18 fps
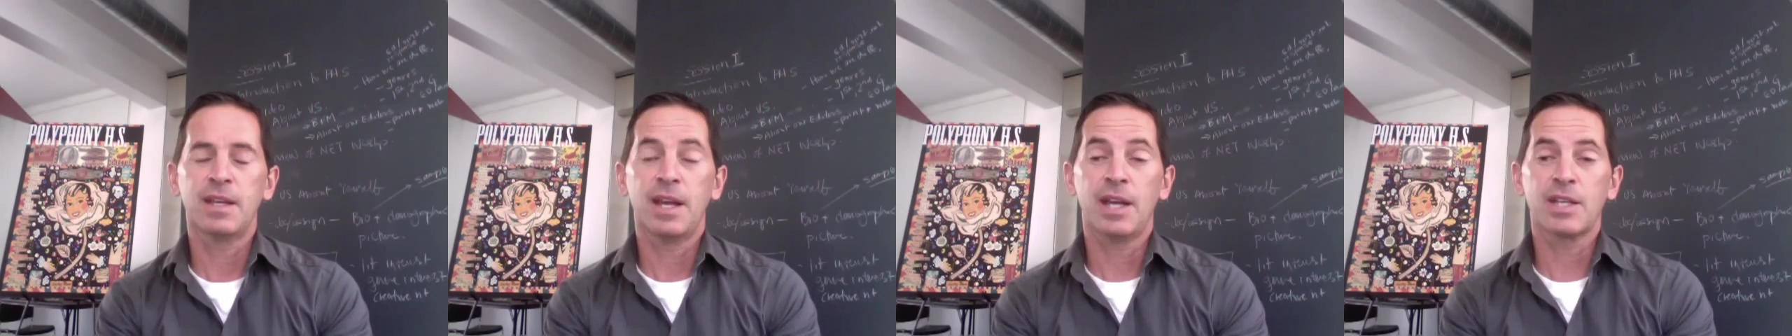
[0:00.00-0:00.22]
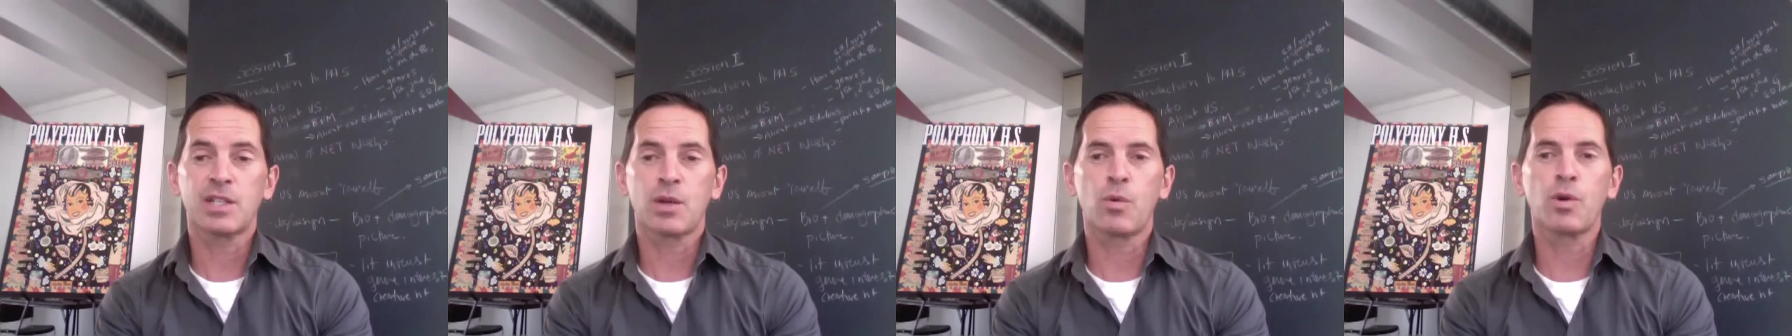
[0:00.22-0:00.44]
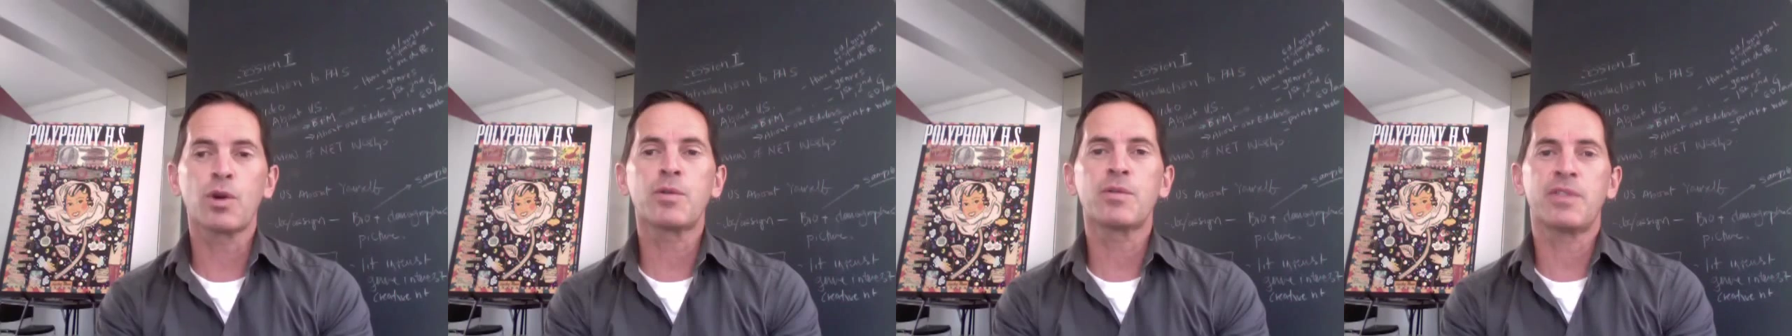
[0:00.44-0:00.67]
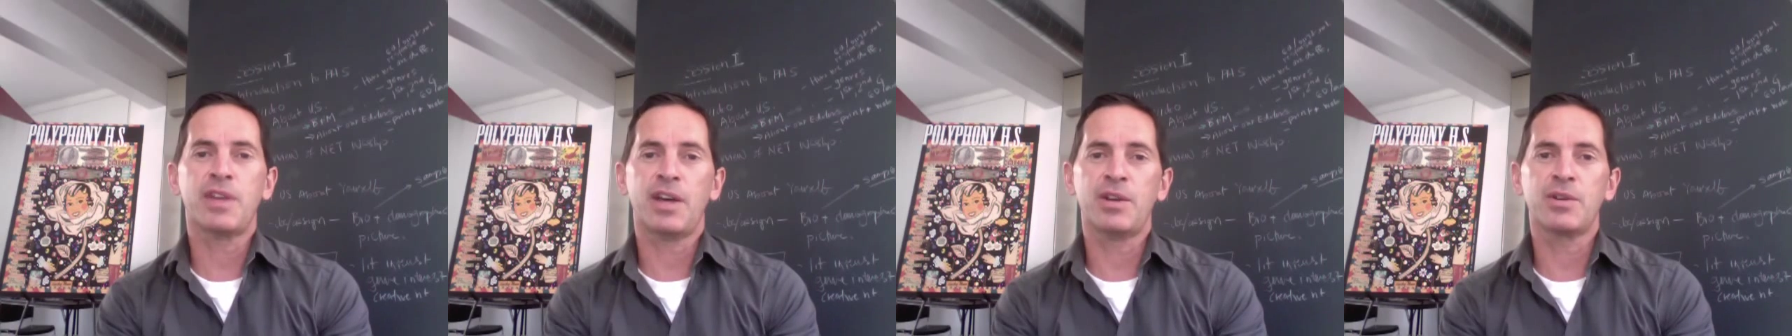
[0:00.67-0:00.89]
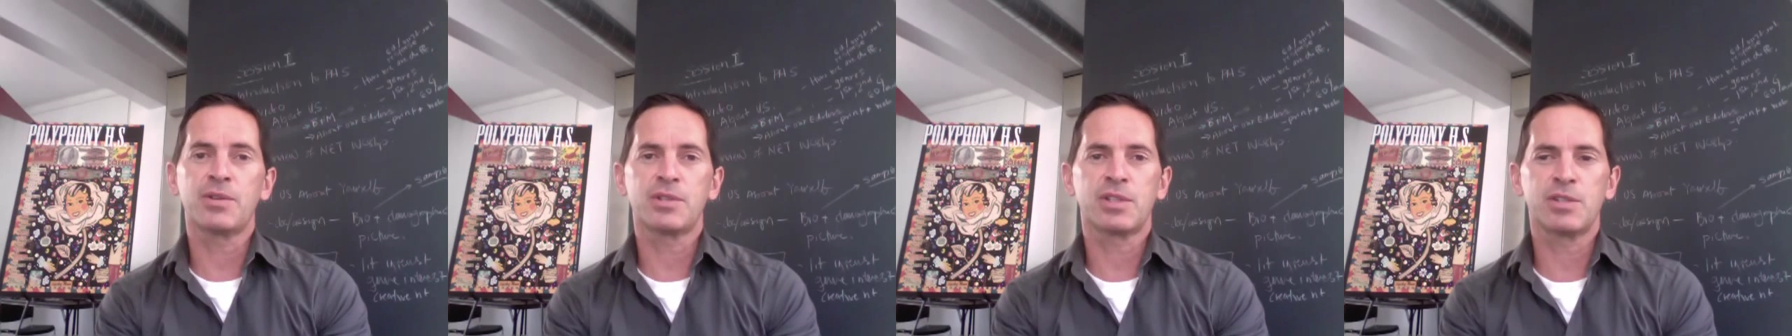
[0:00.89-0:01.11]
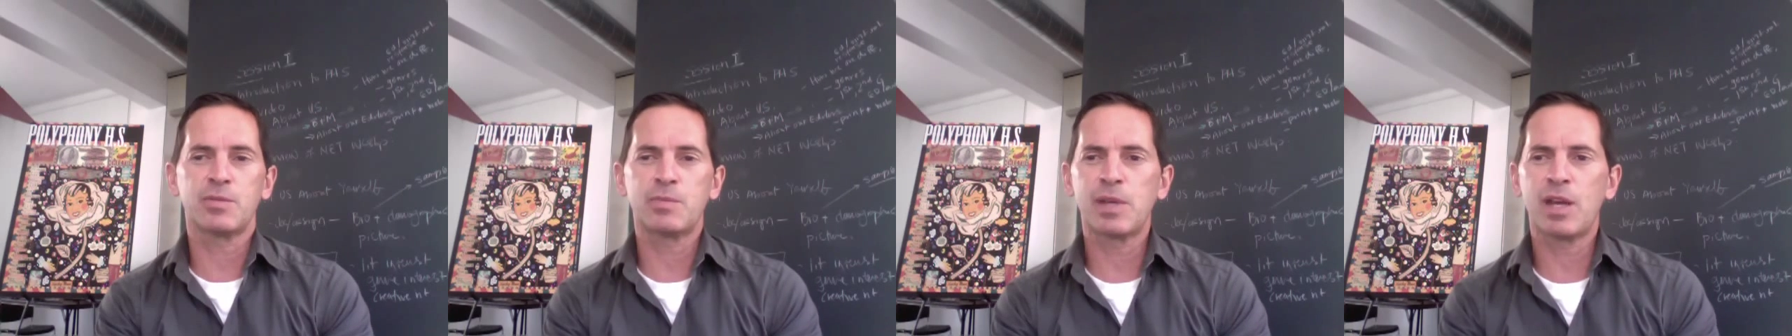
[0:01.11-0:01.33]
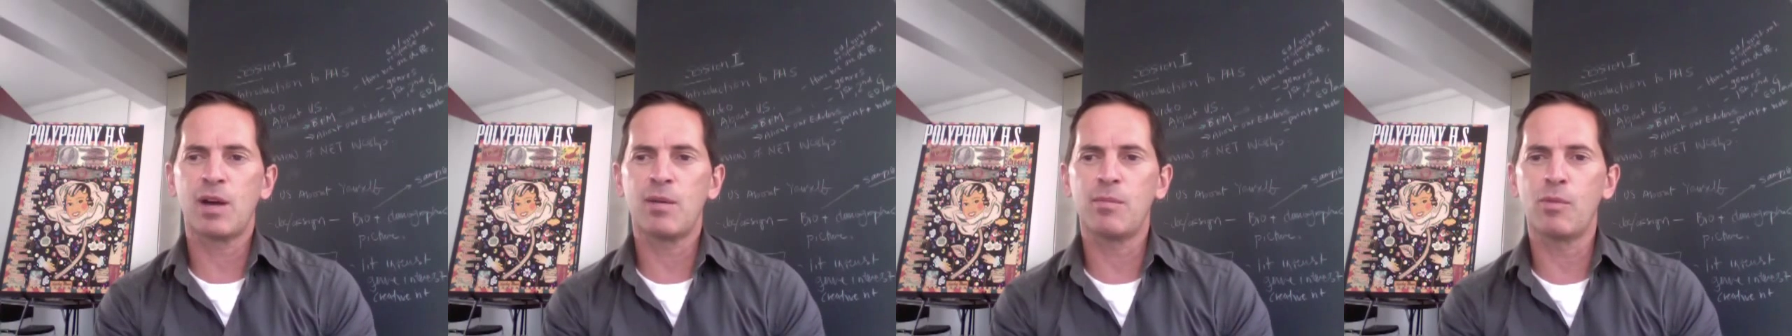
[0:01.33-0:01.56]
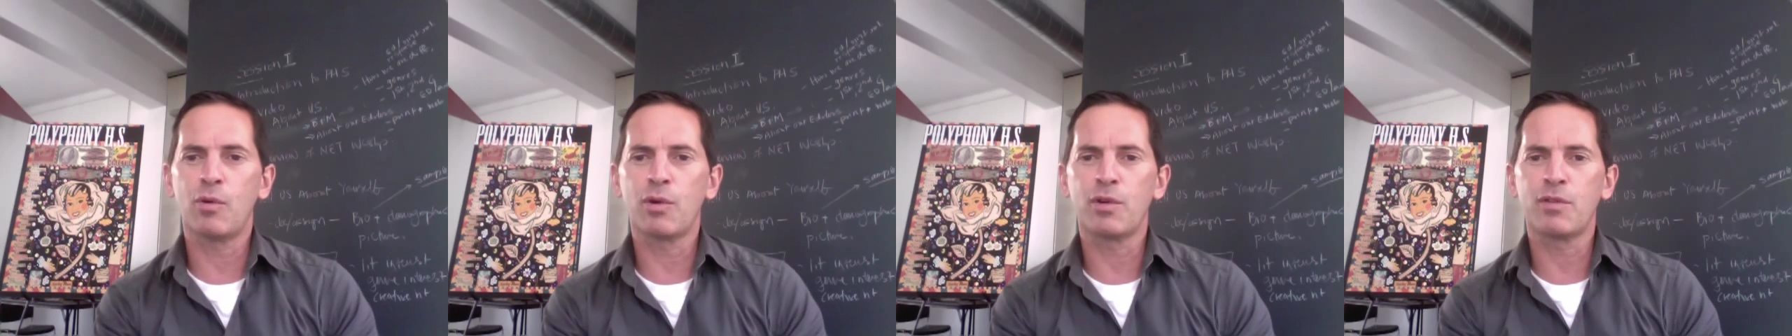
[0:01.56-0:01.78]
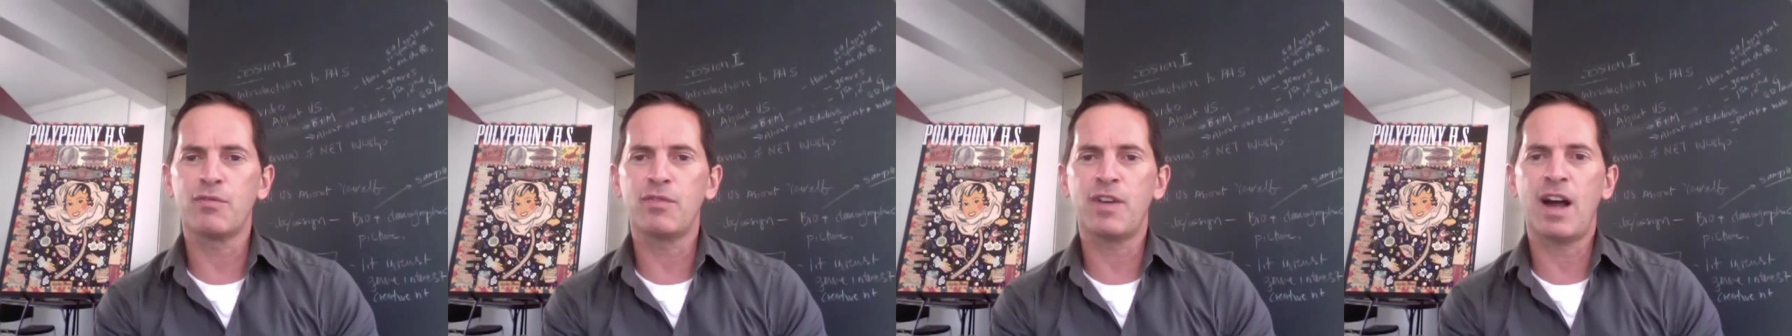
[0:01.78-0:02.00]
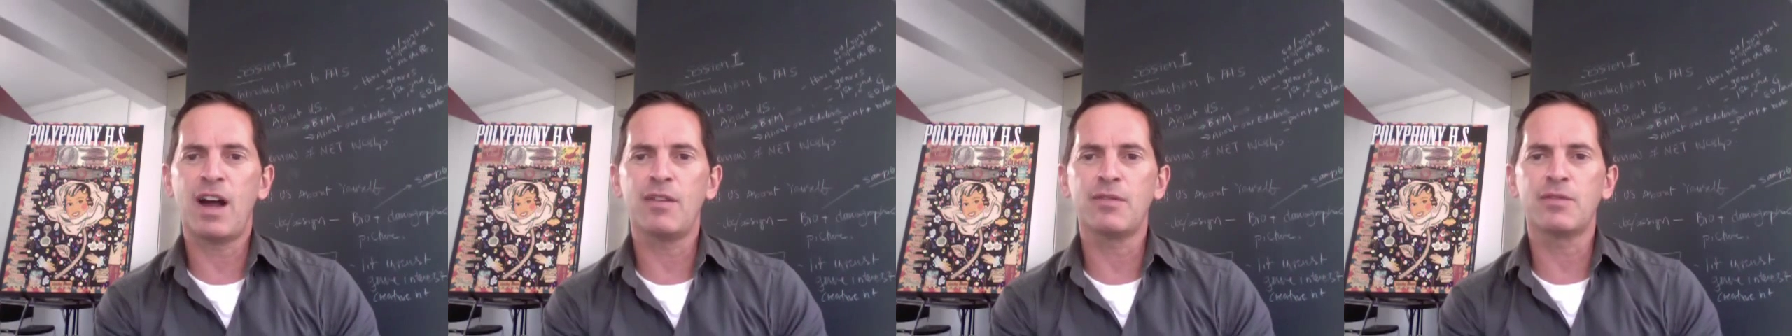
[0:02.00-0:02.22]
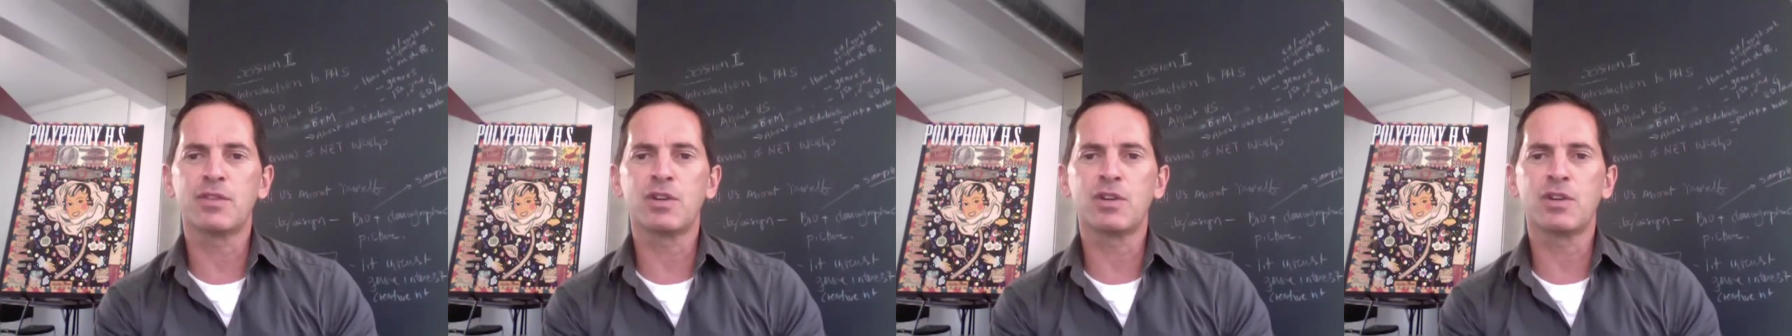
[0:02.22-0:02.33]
As our work with editors has become more involved,